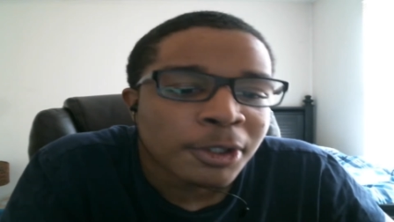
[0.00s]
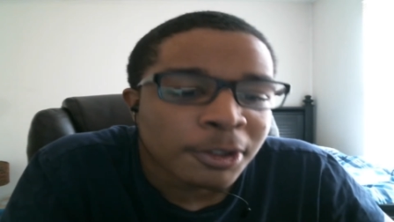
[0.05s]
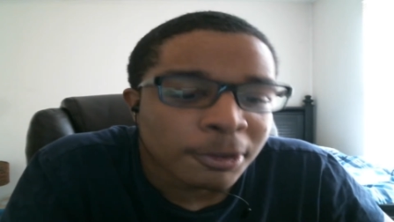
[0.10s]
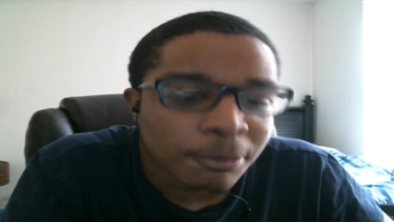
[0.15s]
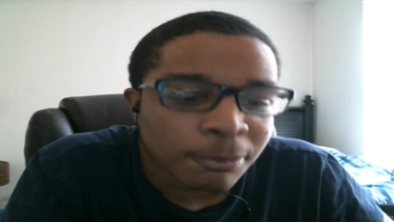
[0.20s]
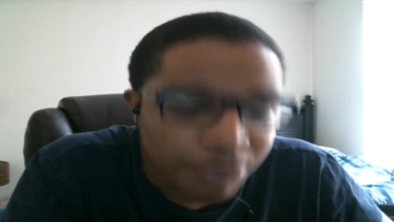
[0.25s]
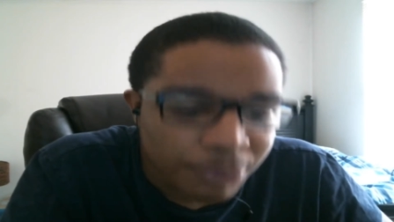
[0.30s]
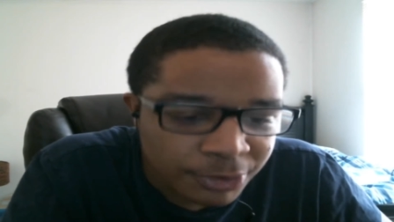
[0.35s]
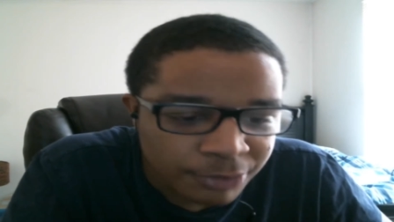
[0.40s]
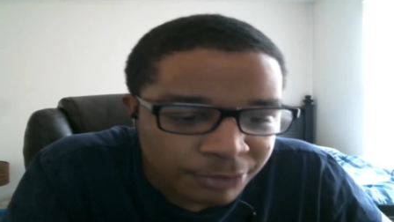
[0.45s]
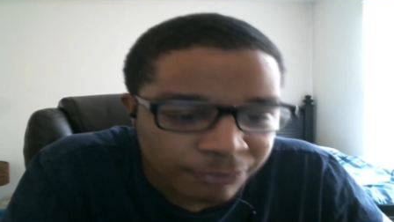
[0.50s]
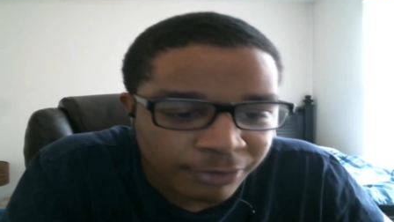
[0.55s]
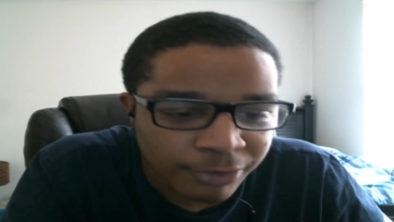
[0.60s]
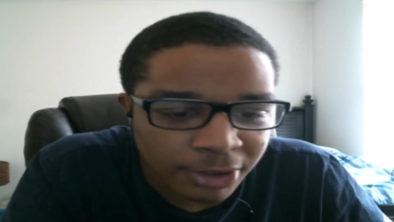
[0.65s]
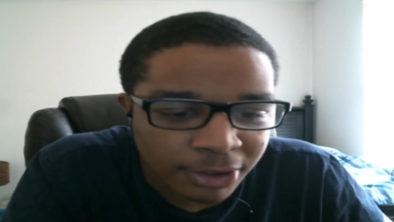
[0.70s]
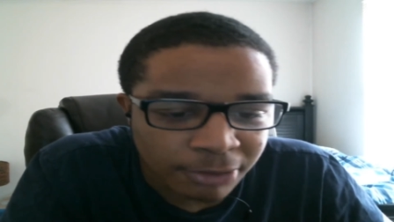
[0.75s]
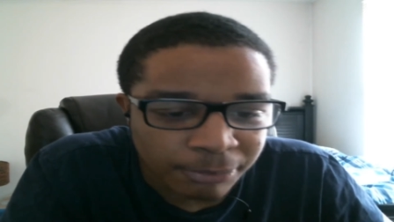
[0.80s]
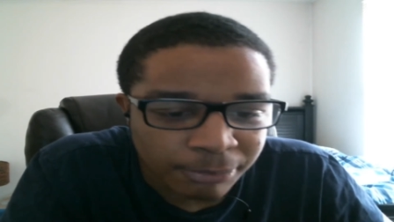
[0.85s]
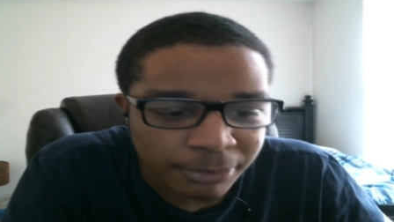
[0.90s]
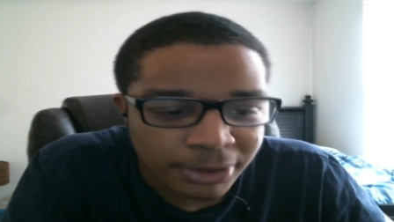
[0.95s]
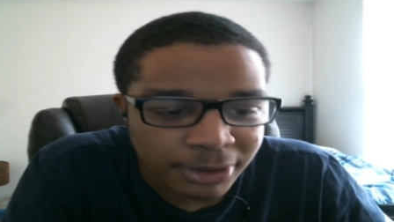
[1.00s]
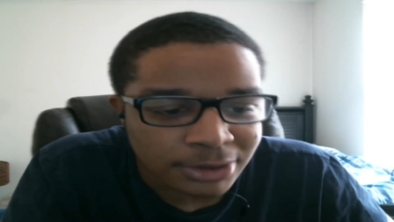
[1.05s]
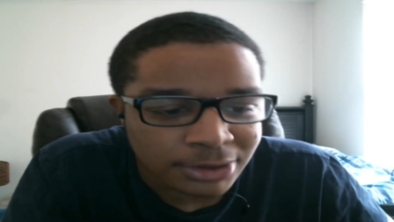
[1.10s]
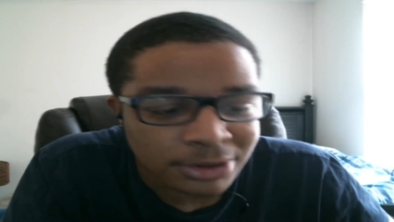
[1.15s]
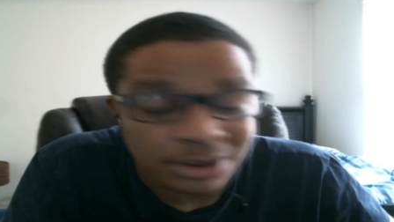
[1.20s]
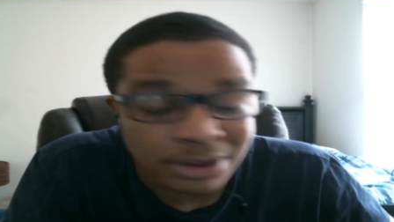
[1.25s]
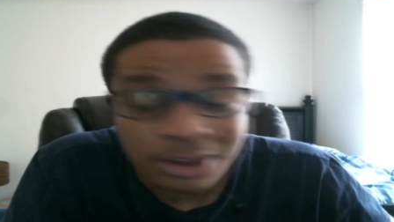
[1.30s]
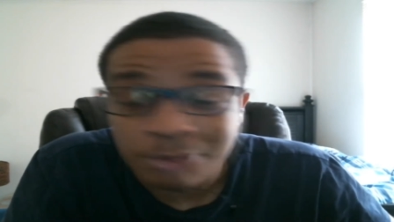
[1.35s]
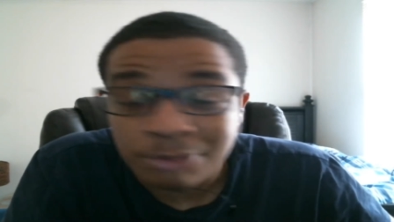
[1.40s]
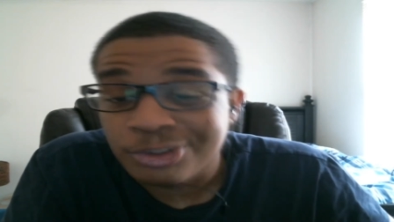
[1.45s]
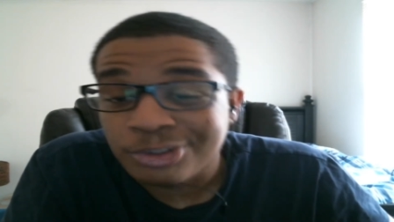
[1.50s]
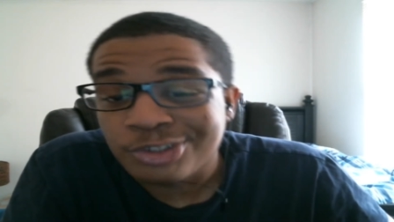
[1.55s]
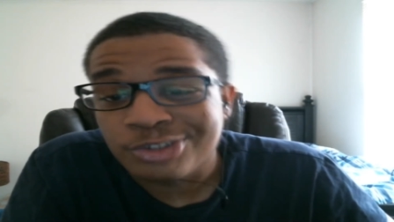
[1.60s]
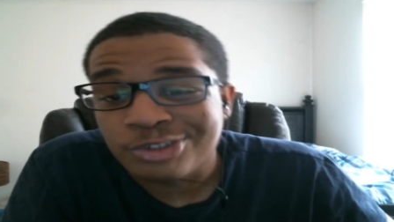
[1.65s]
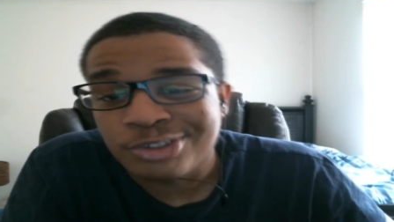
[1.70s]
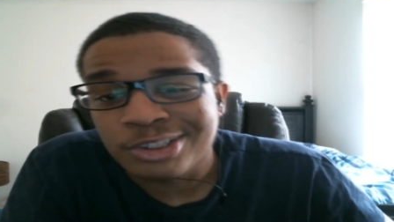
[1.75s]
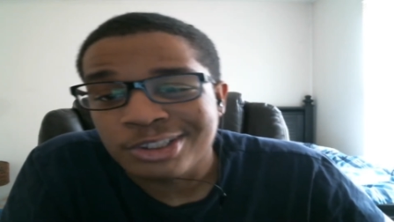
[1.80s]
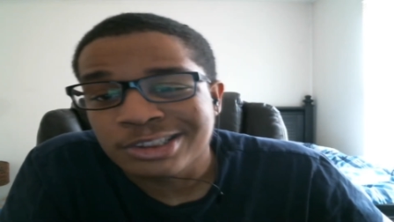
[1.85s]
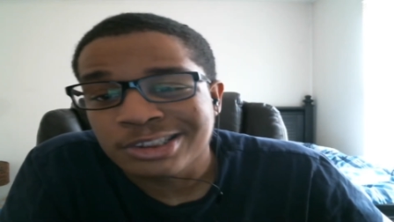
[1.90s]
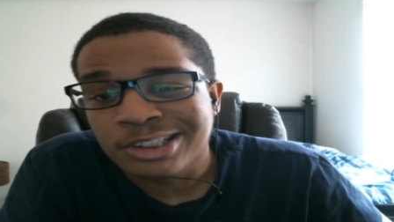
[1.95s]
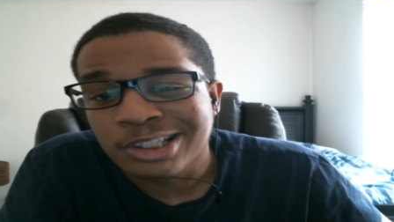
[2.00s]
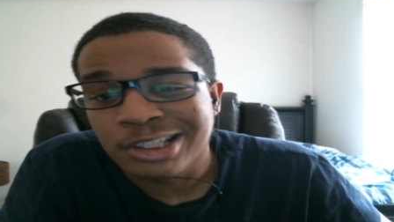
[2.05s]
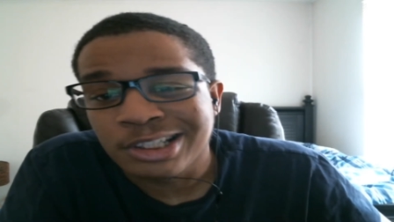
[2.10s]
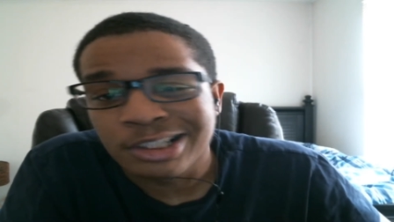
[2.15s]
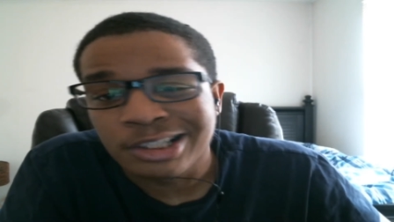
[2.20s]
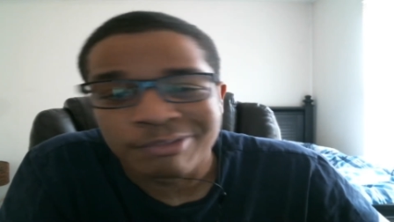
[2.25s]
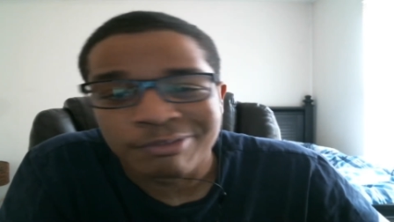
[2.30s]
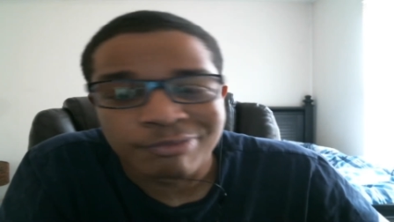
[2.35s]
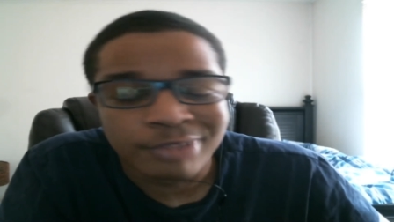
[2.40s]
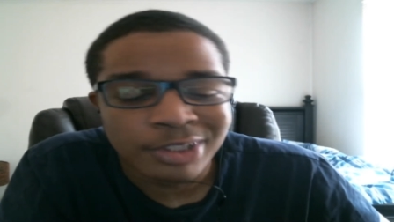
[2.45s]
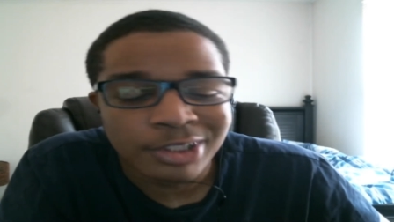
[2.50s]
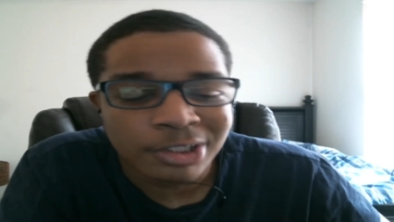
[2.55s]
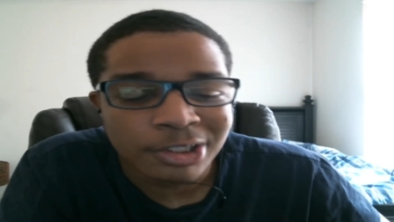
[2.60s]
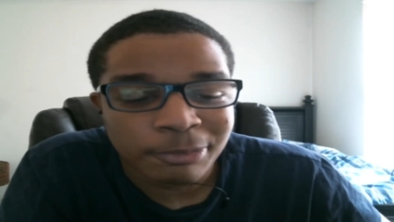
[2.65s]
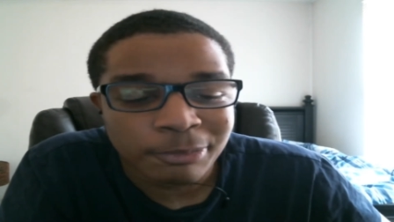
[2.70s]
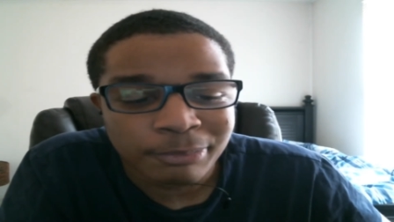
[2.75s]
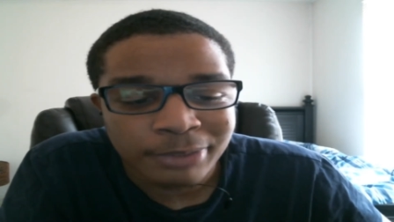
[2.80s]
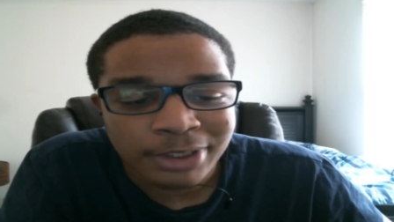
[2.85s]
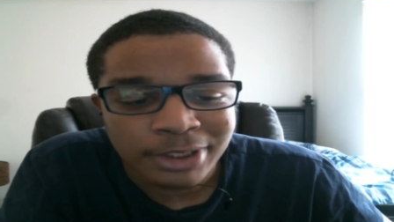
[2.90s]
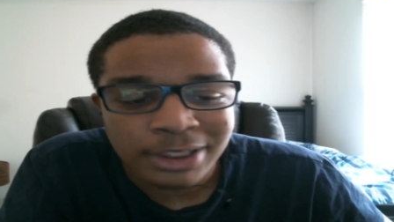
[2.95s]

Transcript: music video, man. So yeah, we get straight to the um, video, man.